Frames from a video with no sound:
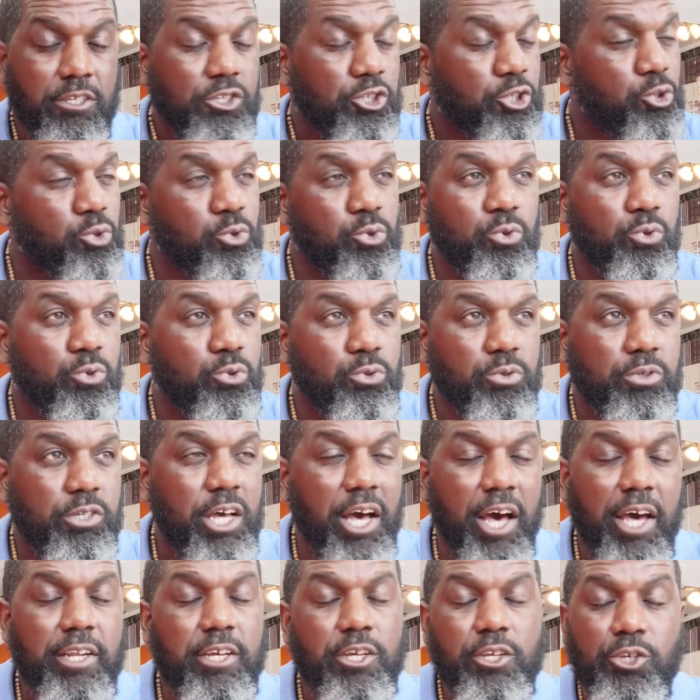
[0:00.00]
You
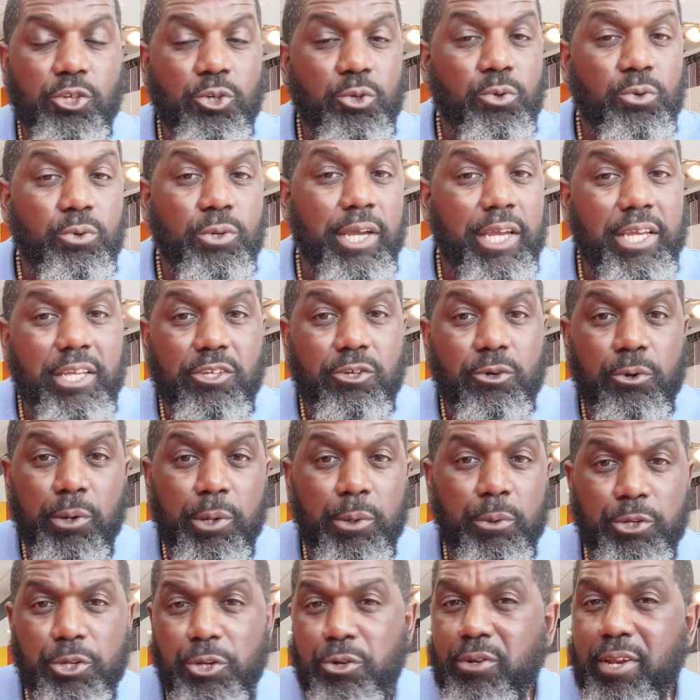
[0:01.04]
Ghana, you ain't
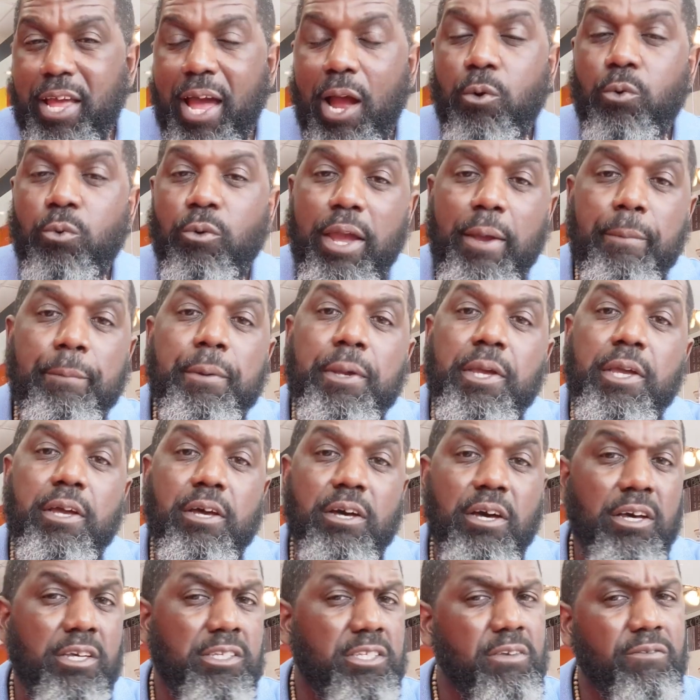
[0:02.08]
you're you're not raping
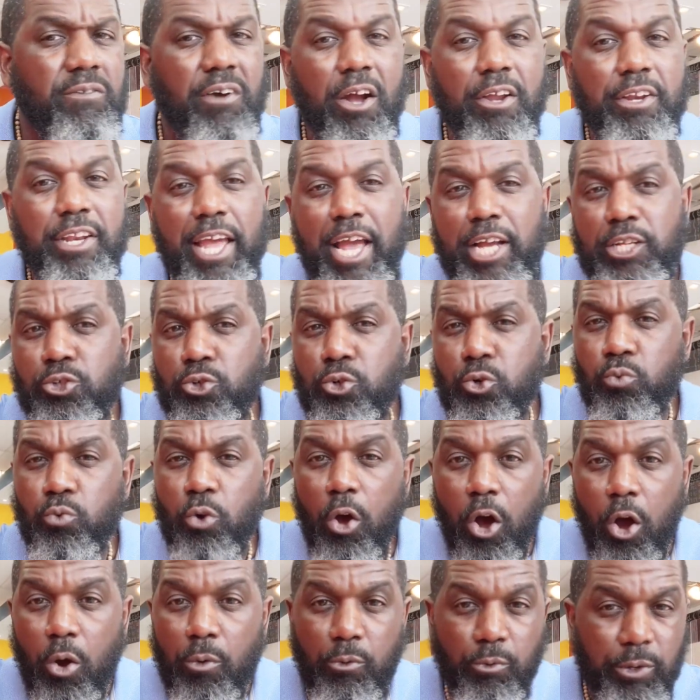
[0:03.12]
us of our natural
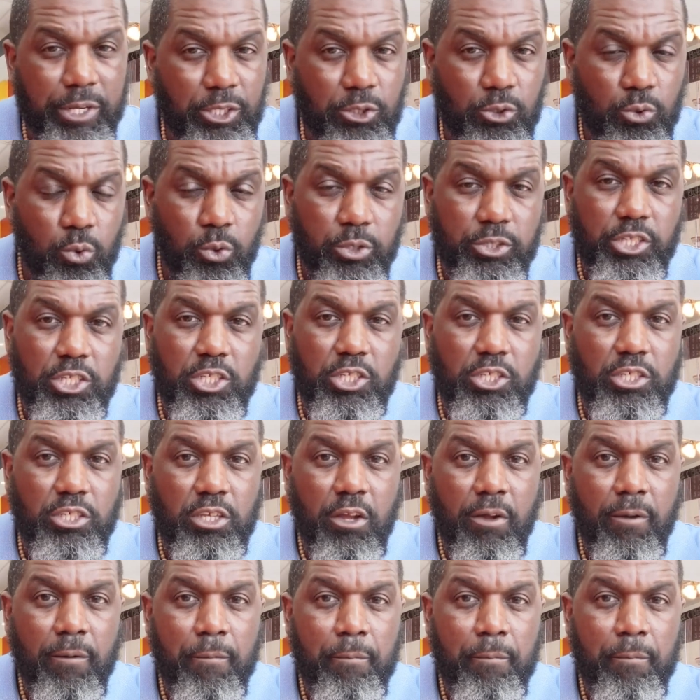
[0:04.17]
raw resources,